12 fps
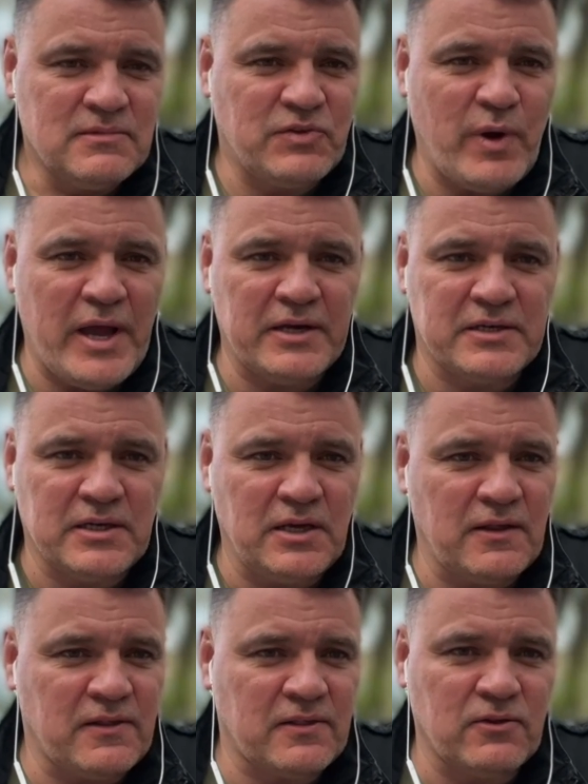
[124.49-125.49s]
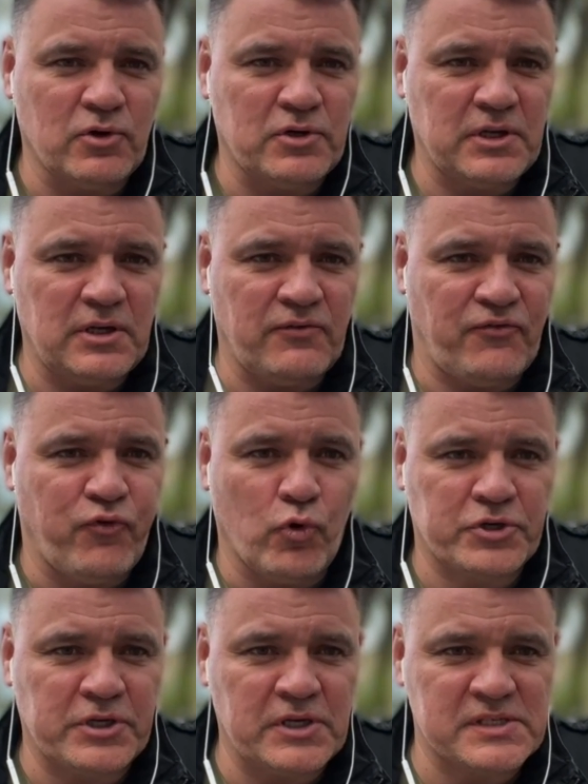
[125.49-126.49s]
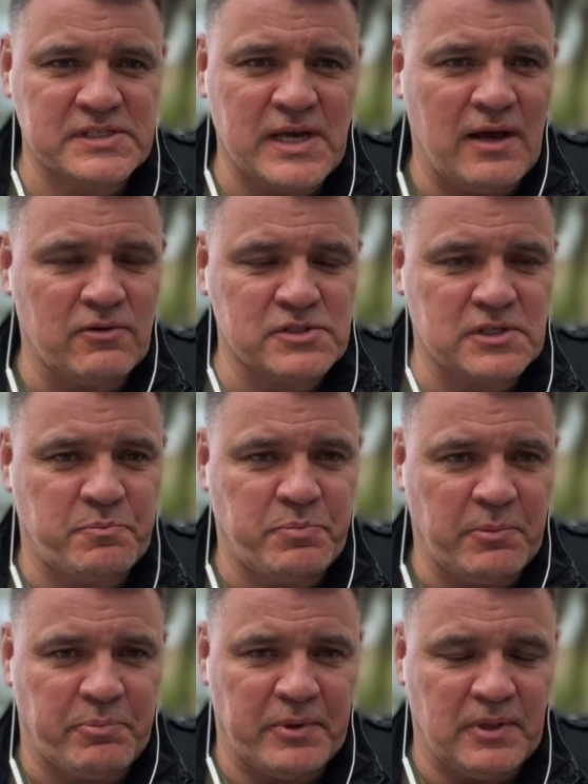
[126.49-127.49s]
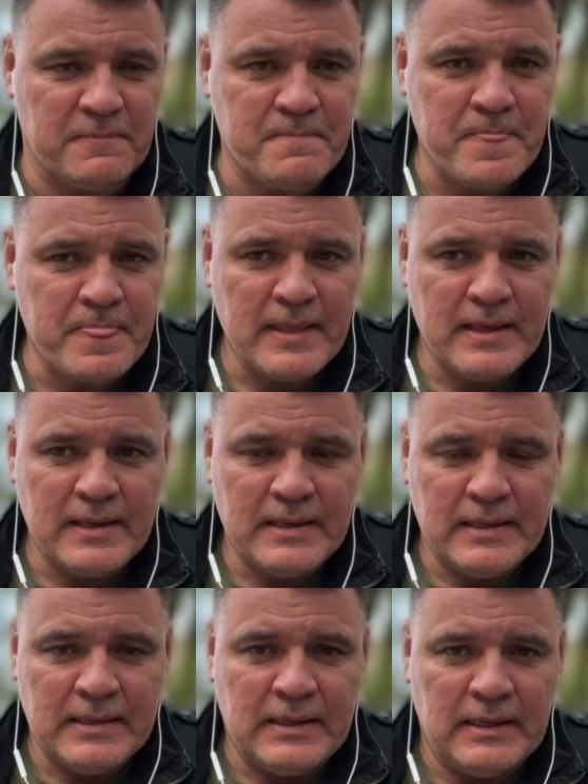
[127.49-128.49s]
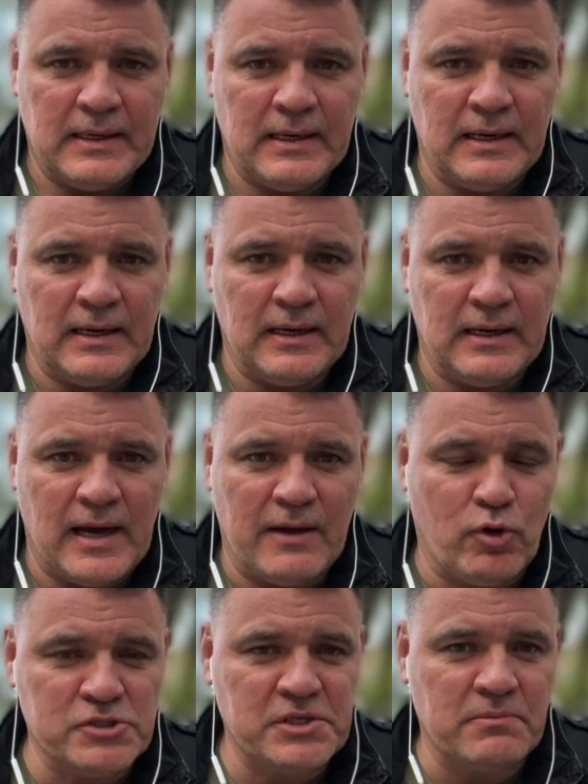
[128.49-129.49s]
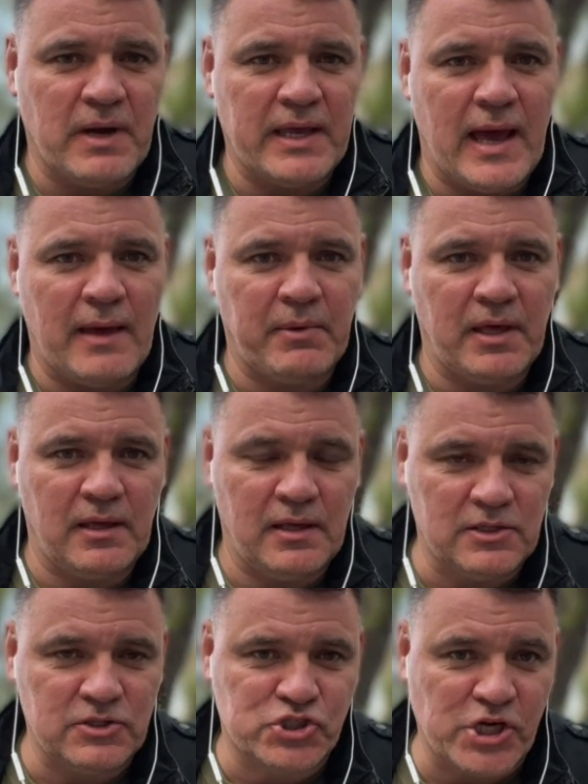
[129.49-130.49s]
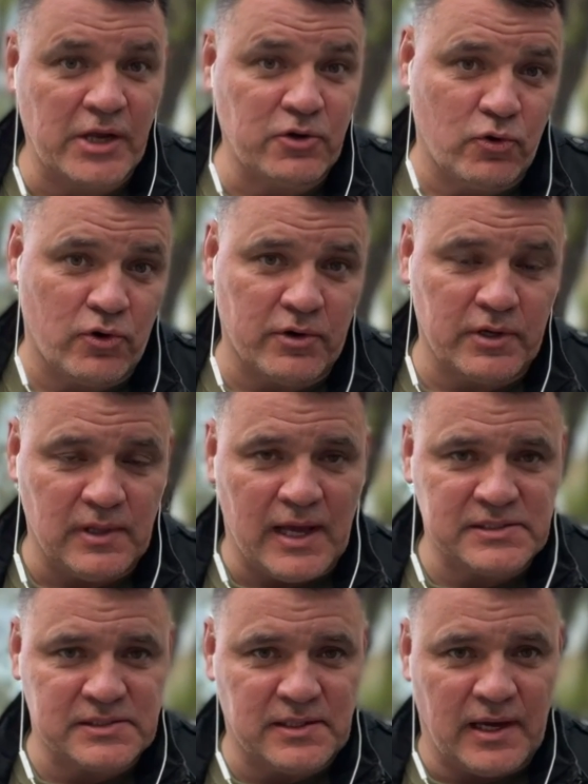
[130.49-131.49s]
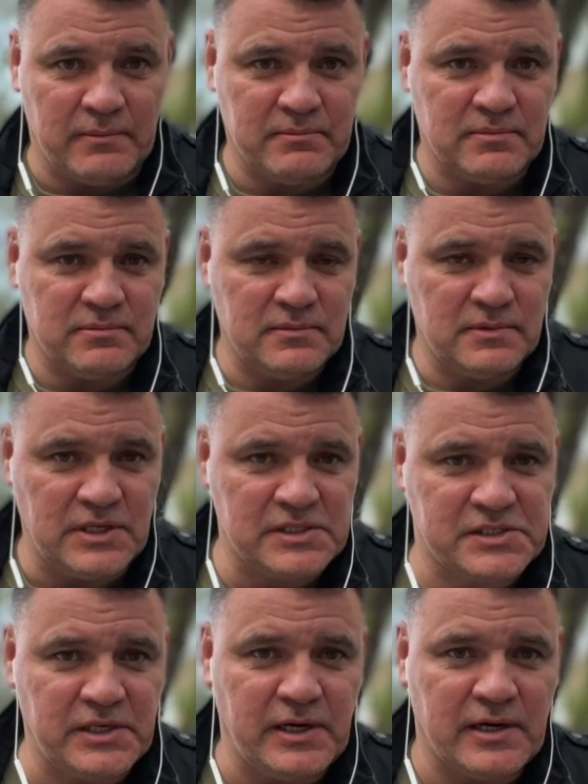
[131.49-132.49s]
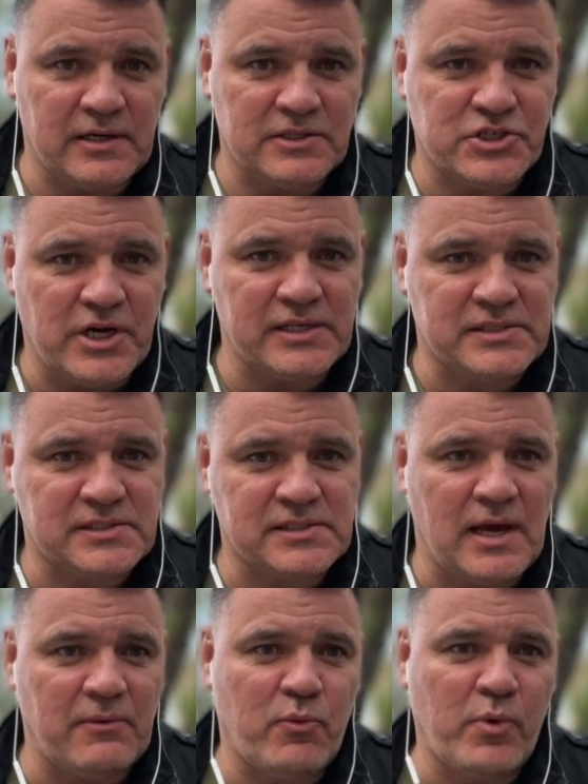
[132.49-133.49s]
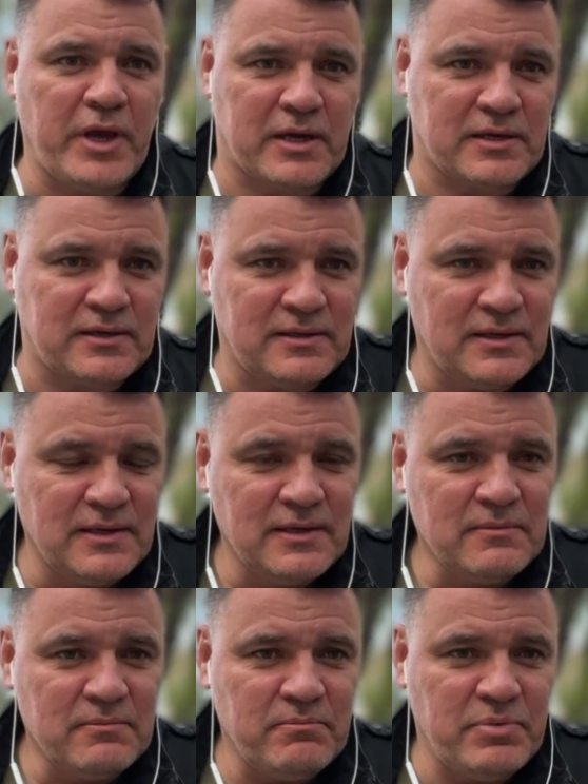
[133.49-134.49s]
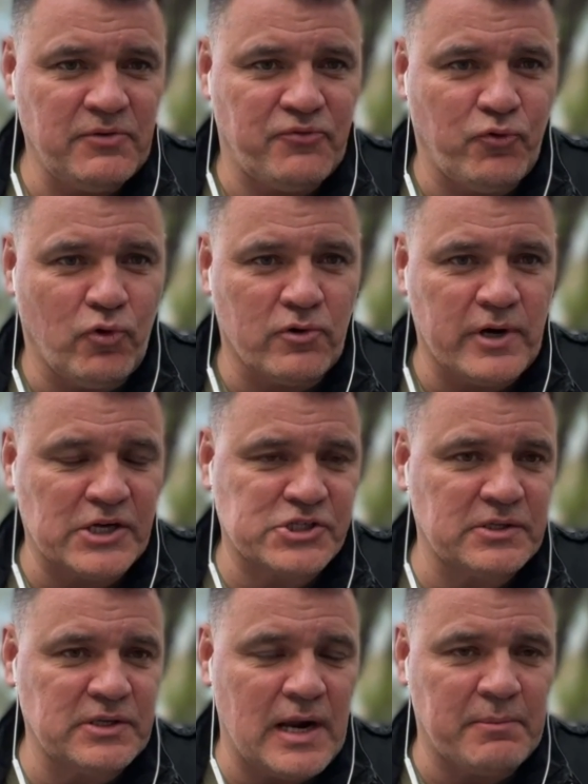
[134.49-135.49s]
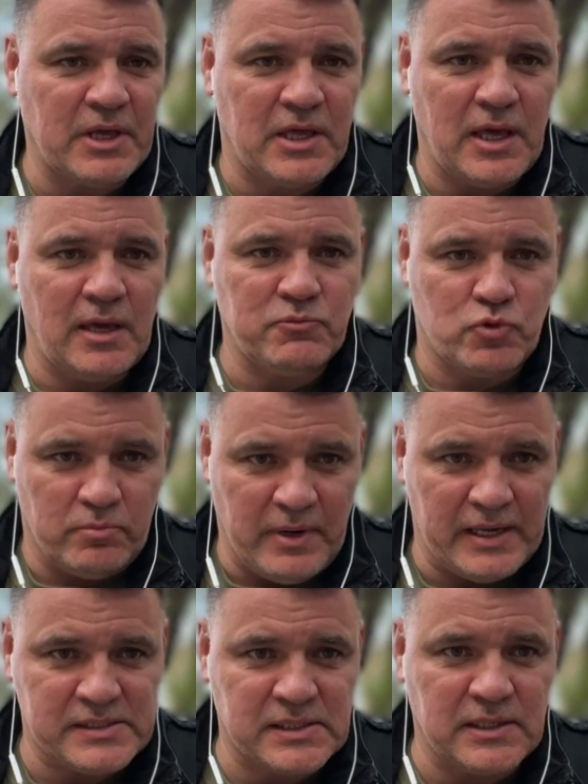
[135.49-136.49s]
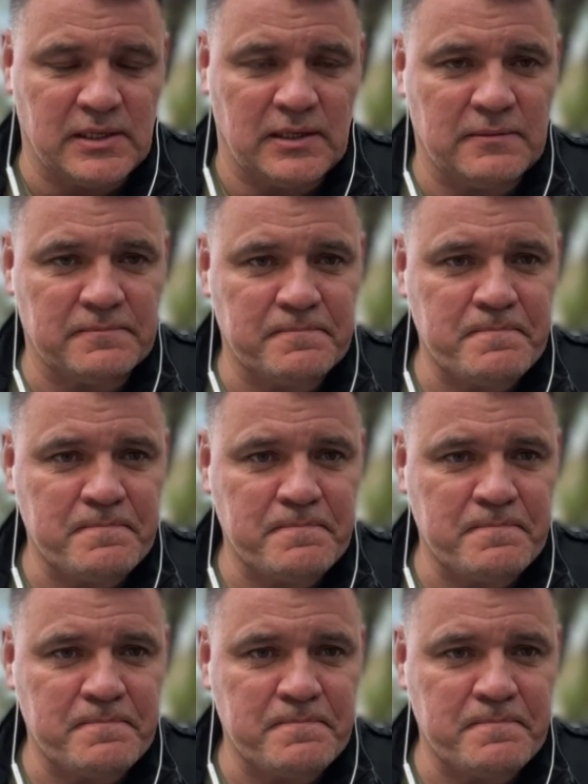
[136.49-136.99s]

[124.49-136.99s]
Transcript: 20, 30, 40,000 people. I was in Miami in January last time this year, just some week before Russian army came to my city.